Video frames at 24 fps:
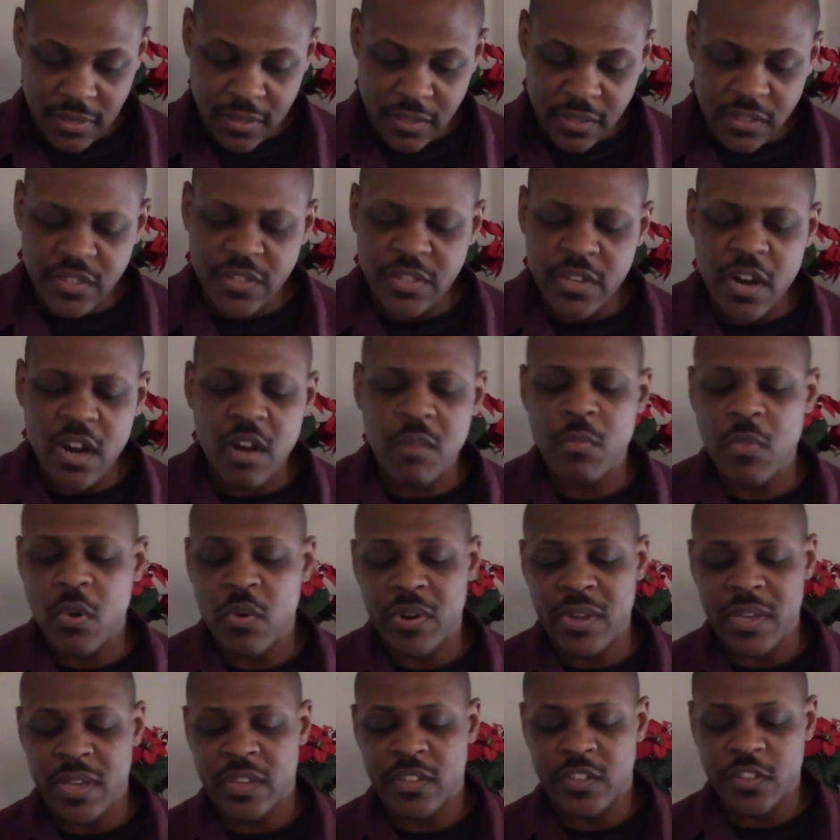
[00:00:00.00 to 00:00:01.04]
The
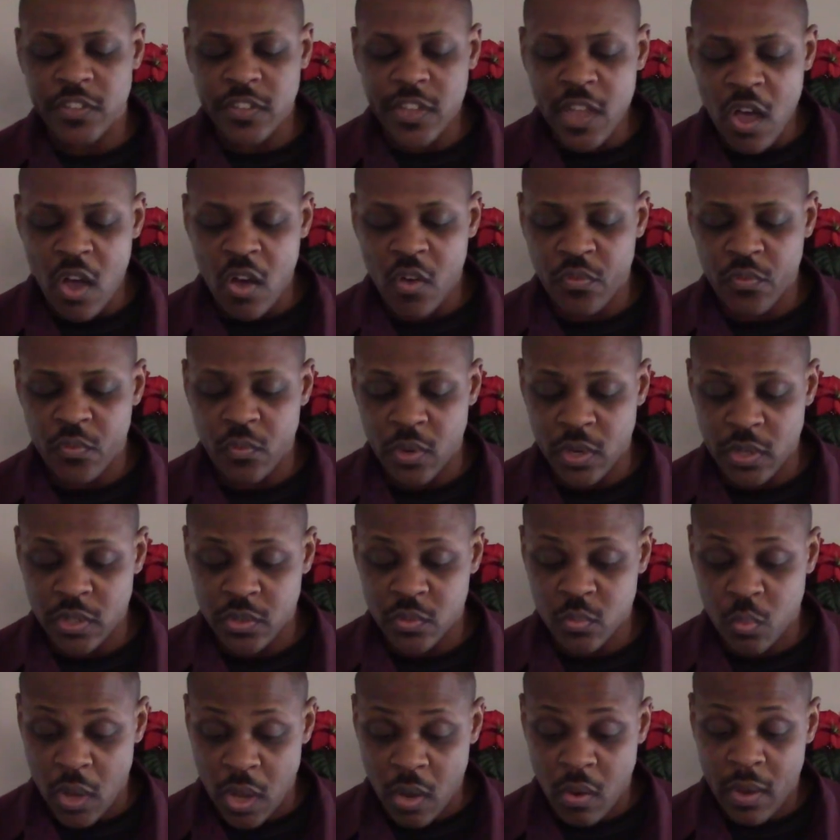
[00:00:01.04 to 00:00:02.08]
ceremony itself
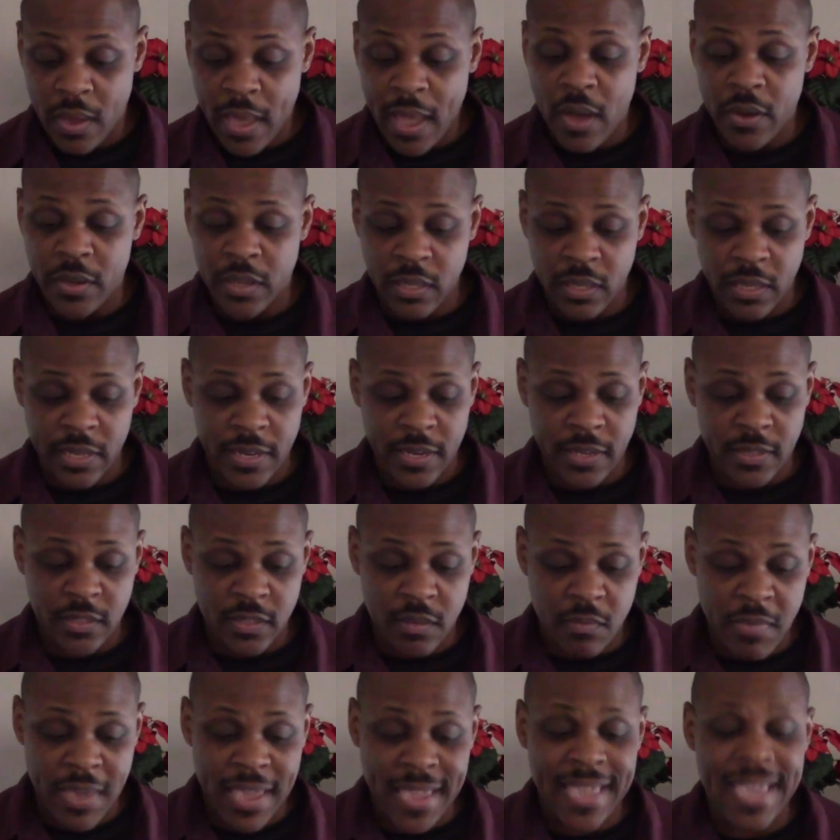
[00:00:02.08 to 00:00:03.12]
was well calculated
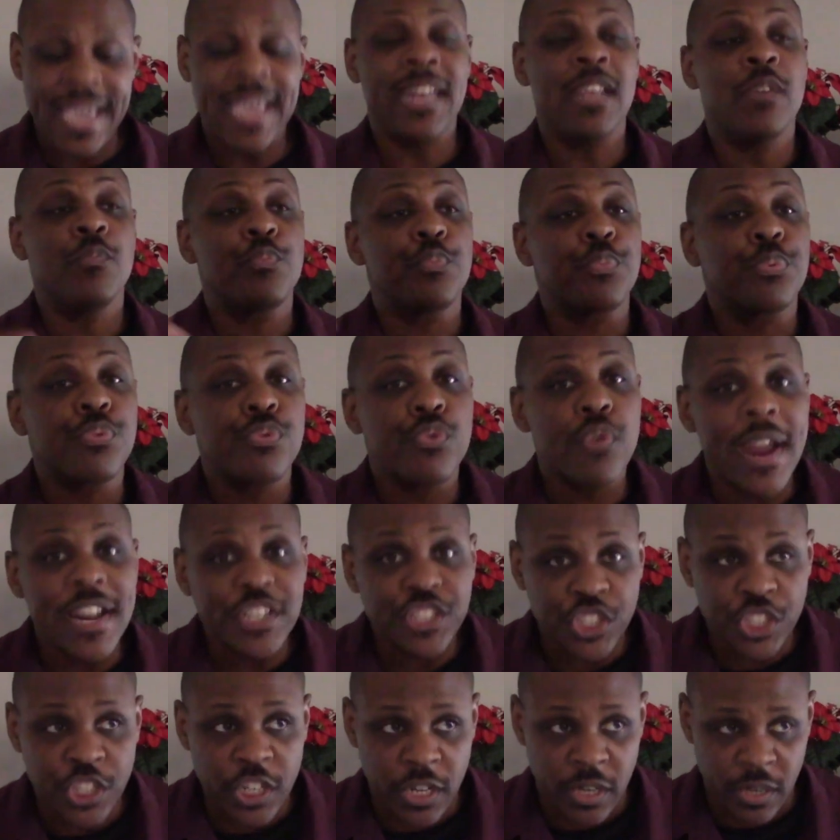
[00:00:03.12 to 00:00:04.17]
to make an
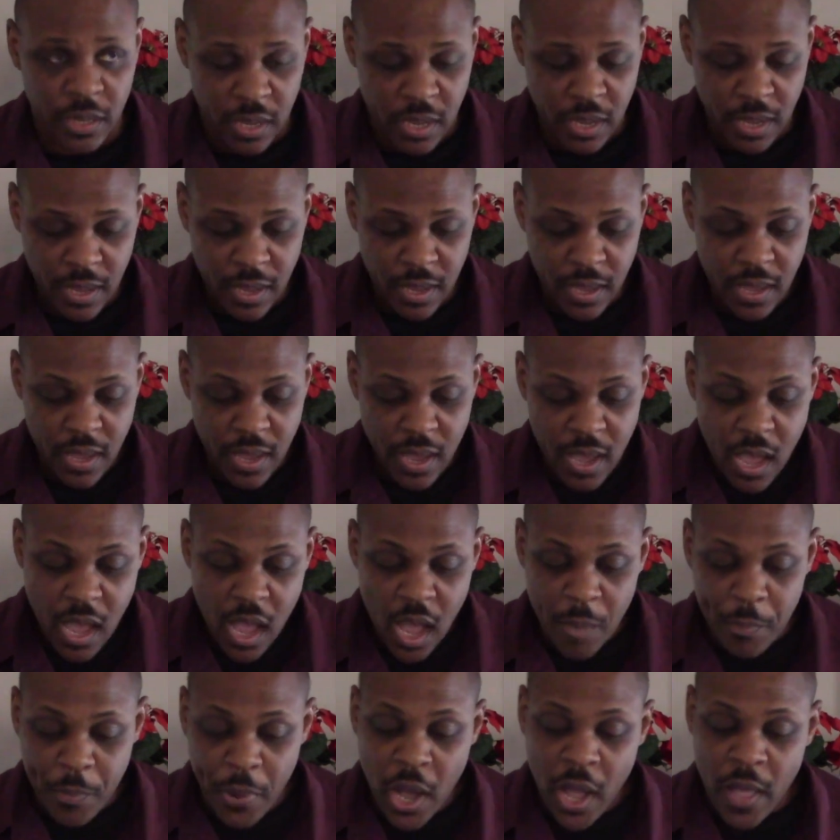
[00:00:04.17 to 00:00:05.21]
impression
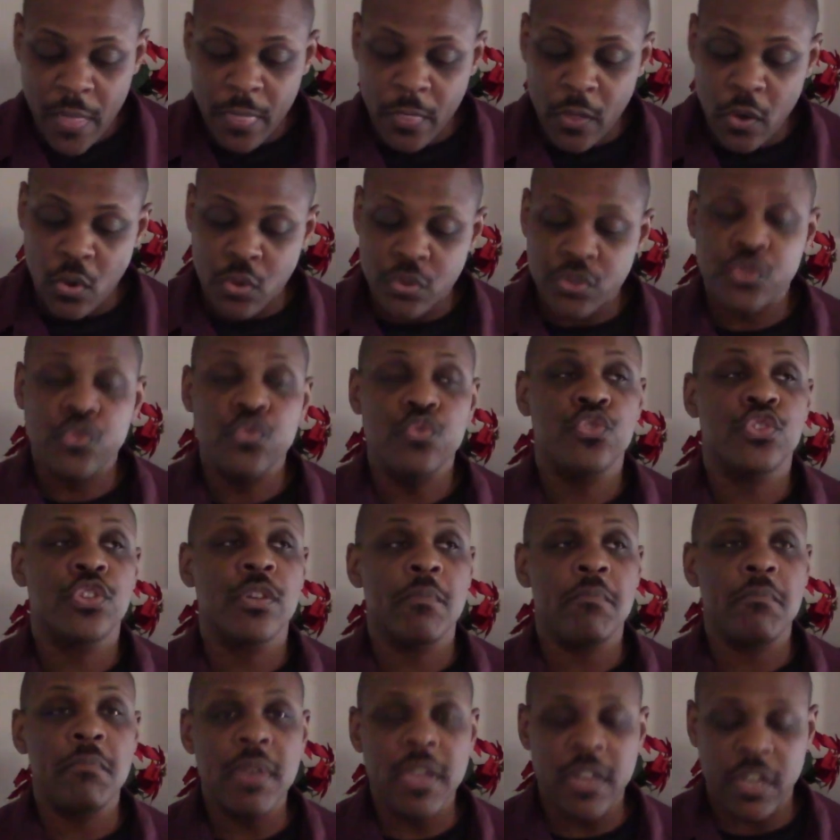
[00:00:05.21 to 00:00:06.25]
upon those who
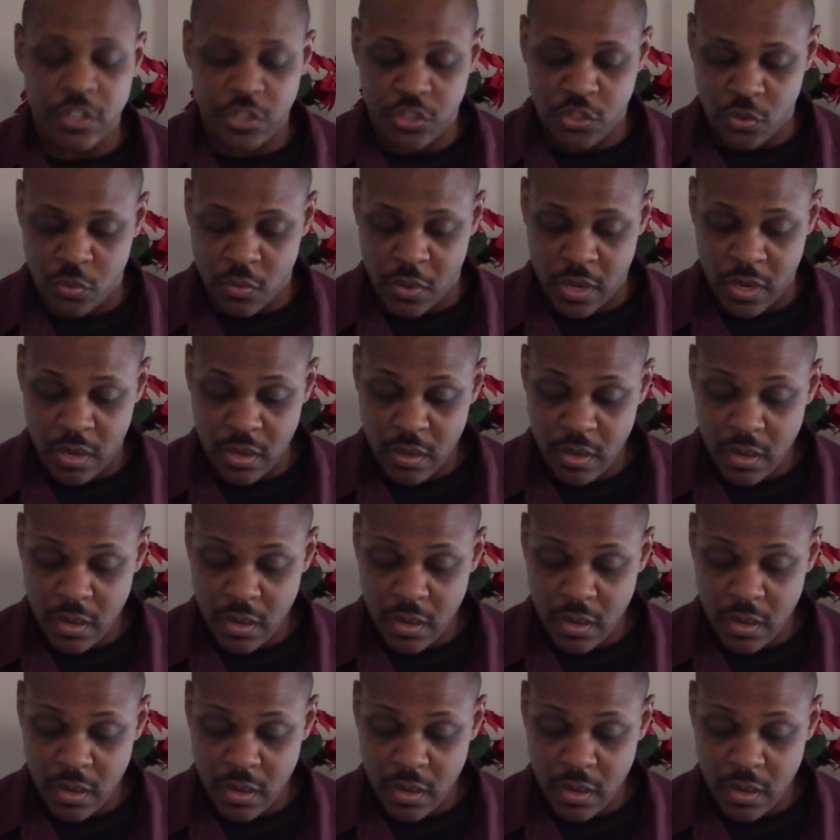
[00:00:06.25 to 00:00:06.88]
submitted to it.